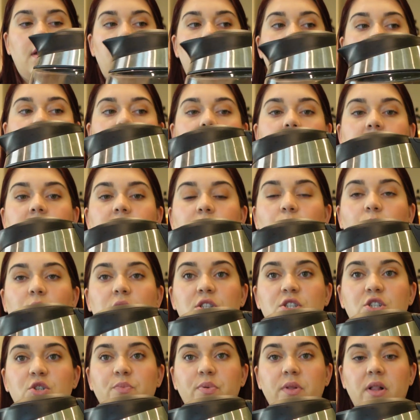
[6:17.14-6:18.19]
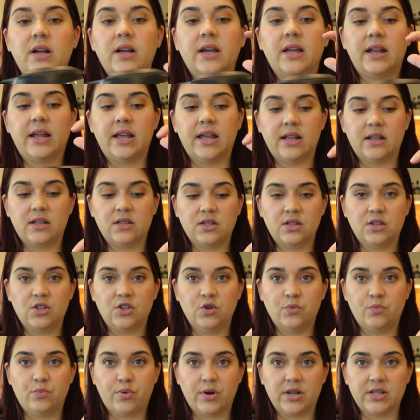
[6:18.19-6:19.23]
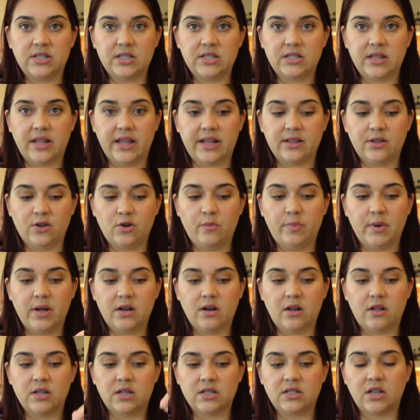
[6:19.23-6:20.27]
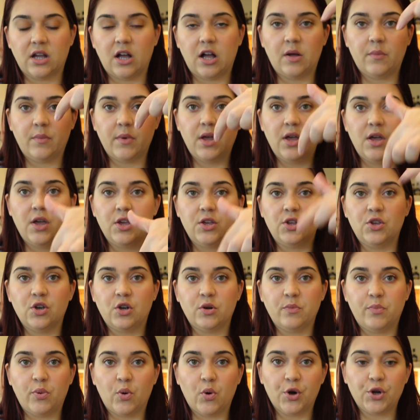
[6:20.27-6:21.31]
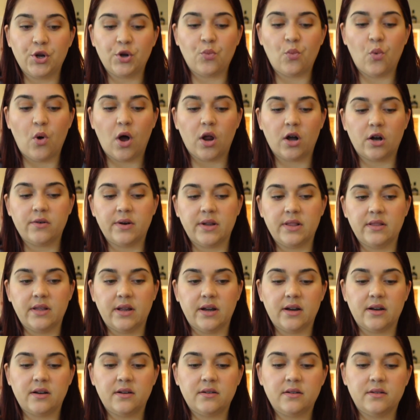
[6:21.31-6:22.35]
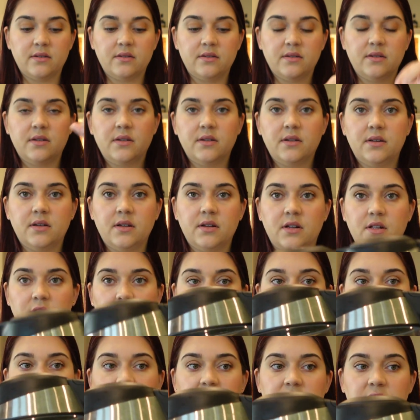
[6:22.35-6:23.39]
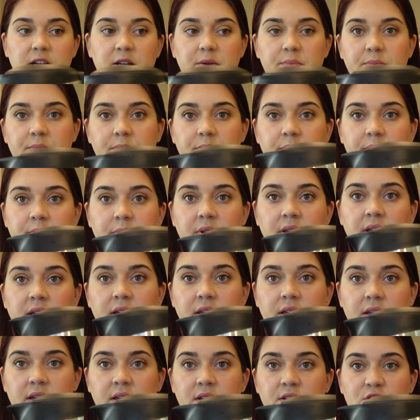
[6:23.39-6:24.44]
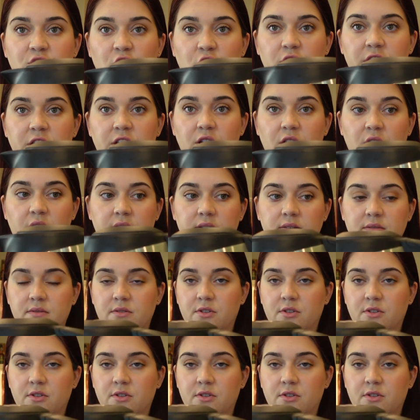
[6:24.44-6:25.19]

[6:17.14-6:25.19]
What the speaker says: And then once you plug it in, you press this like little button on the top. You can pour your water in there, close it up, turn it on.